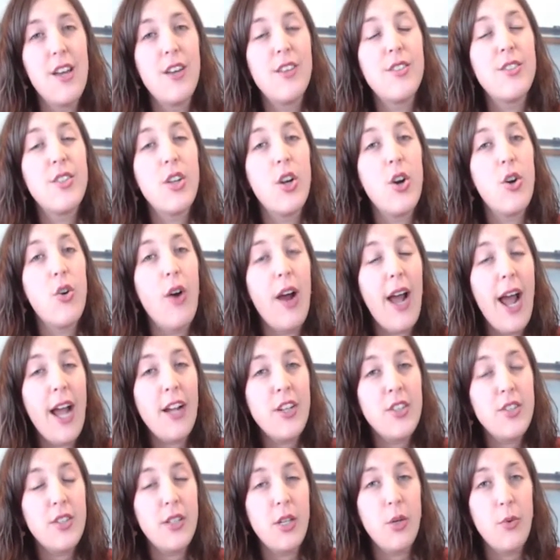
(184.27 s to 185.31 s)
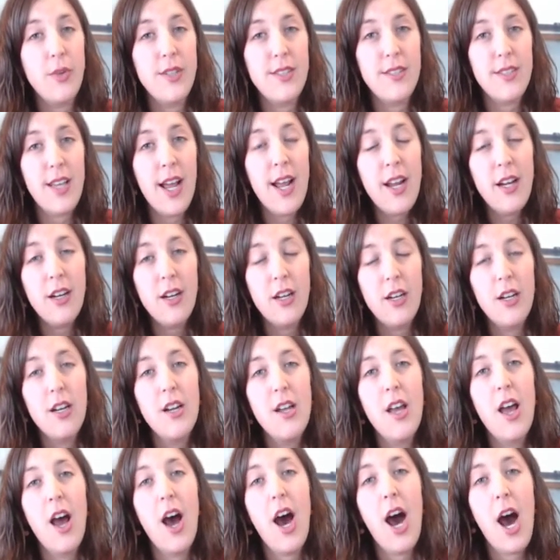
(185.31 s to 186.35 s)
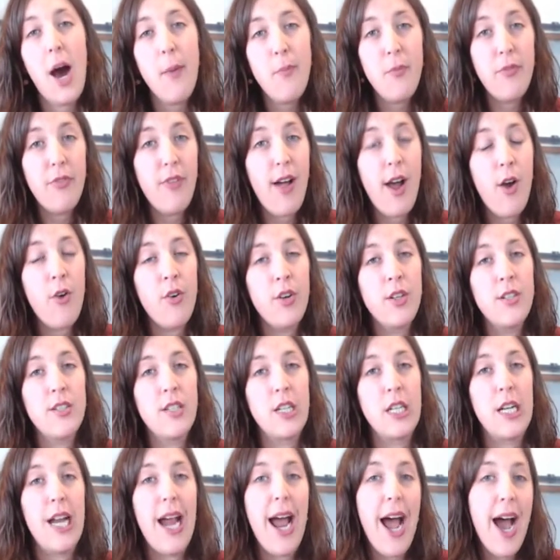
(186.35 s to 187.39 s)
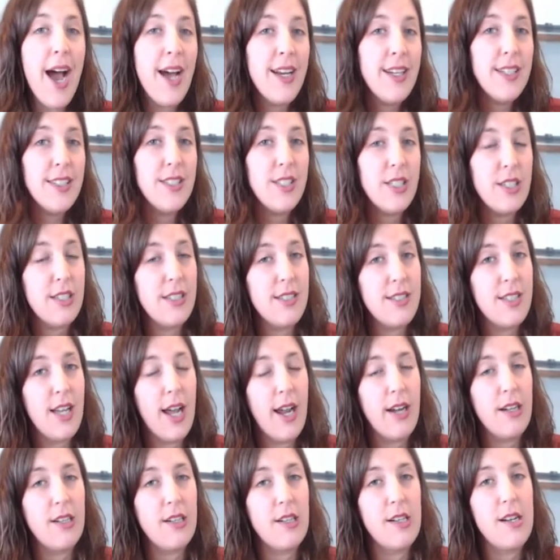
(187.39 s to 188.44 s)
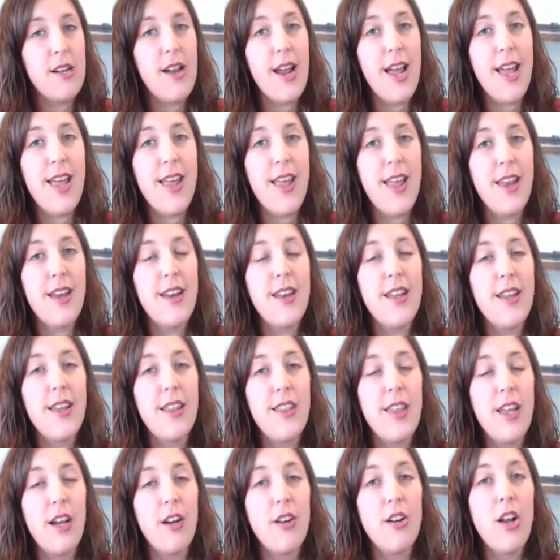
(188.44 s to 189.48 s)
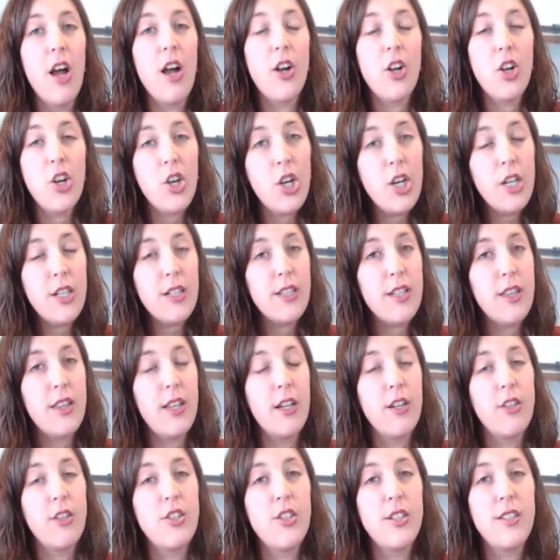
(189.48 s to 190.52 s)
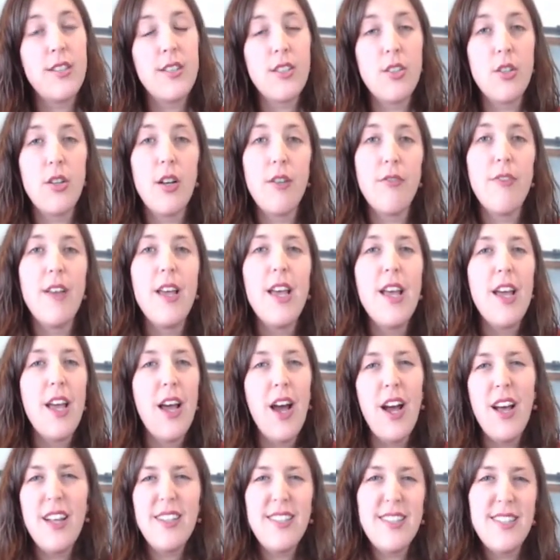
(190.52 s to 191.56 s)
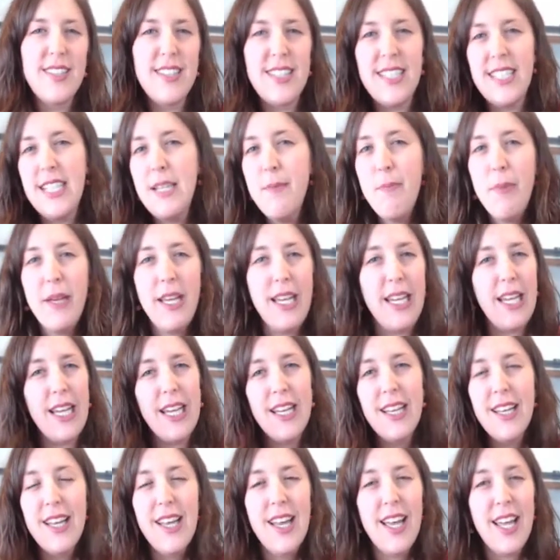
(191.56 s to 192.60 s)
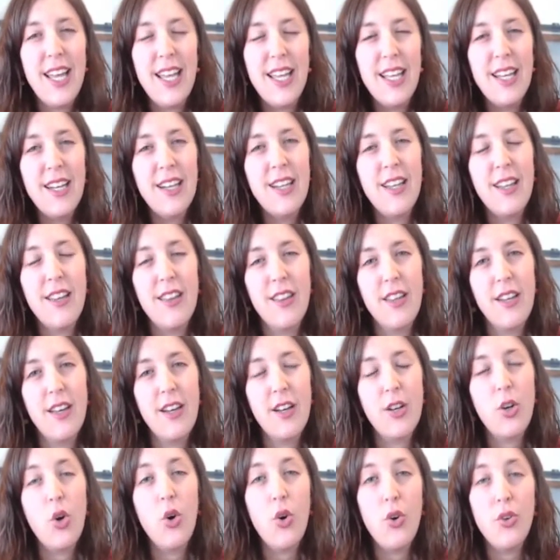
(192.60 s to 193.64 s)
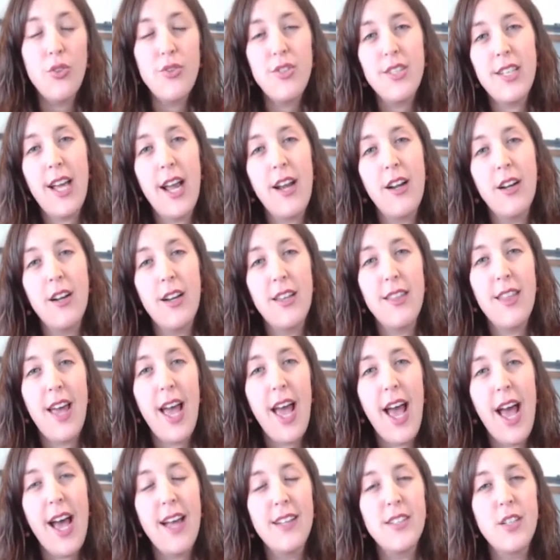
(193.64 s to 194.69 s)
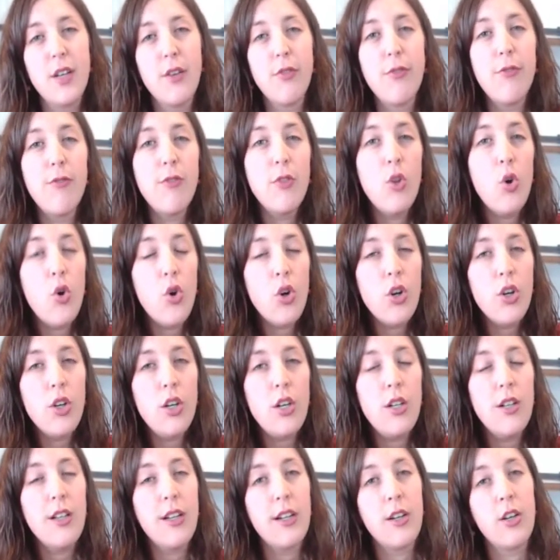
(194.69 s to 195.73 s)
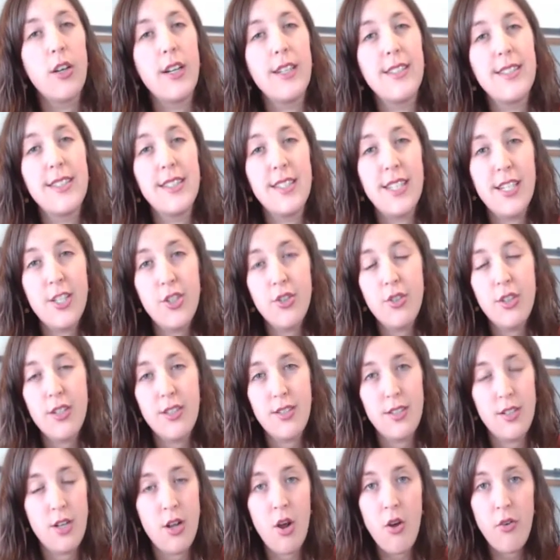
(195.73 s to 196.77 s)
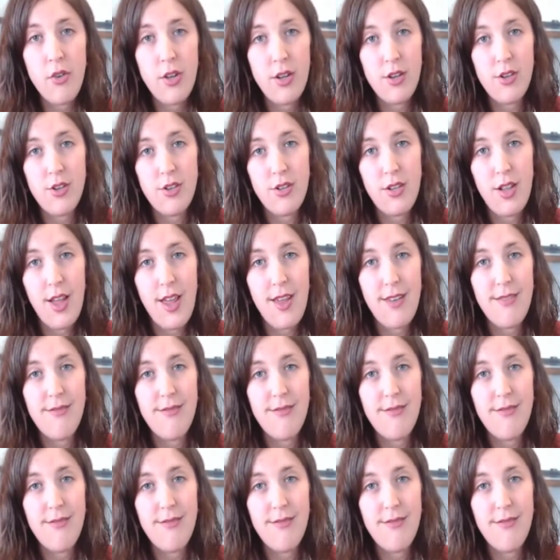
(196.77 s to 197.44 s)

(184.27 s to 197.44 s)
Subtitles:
So actually with cider, hop flowers are added to the cider and they're not cooked, they're just sort of steeping in the cold cider, and that adds a floral or a citrus note usually.